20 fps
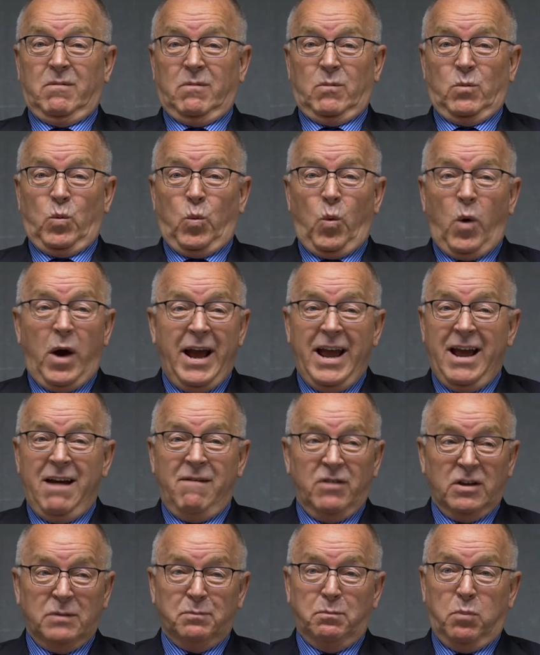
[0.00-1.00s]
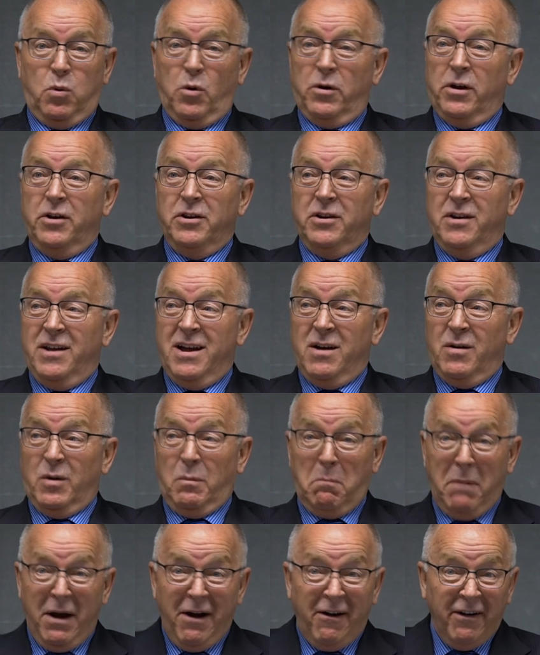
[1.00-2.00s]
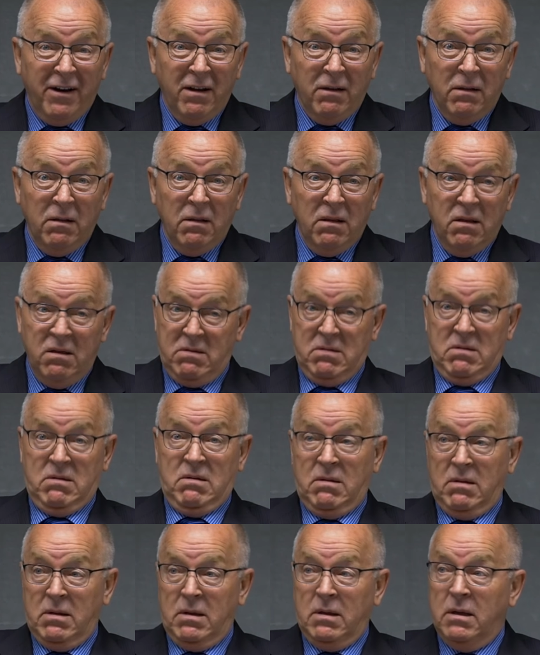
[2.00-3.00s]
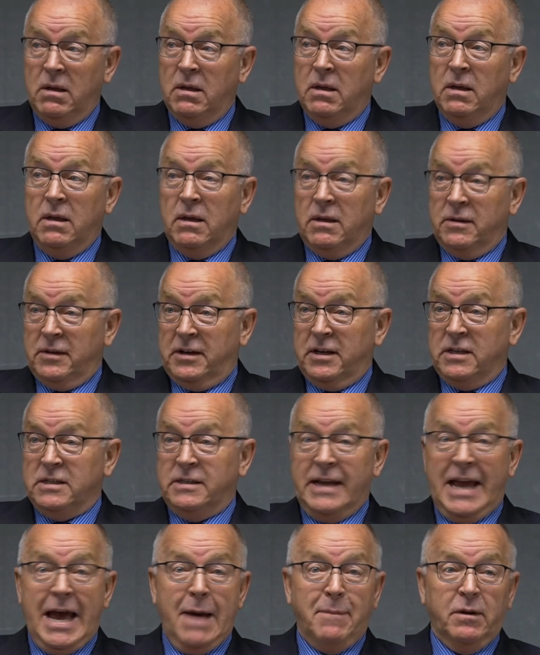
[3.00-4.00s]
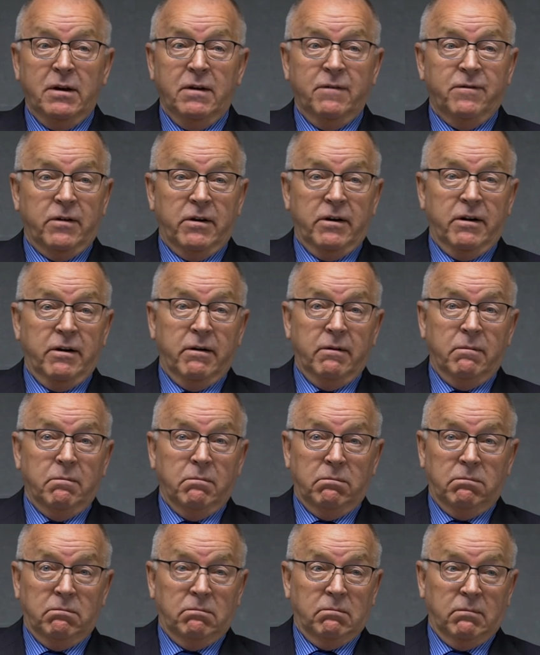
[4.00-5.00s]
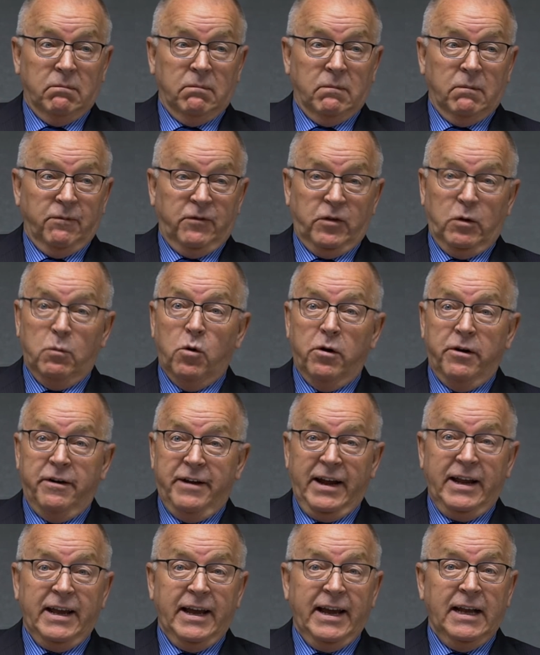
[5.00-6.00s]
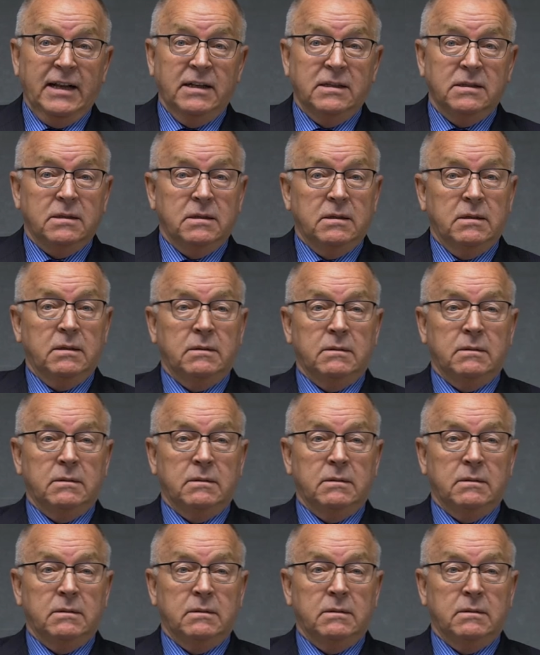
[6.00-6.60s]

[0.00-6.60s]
Why have this poured on you now? A burial that doesn't happen for a few more decades?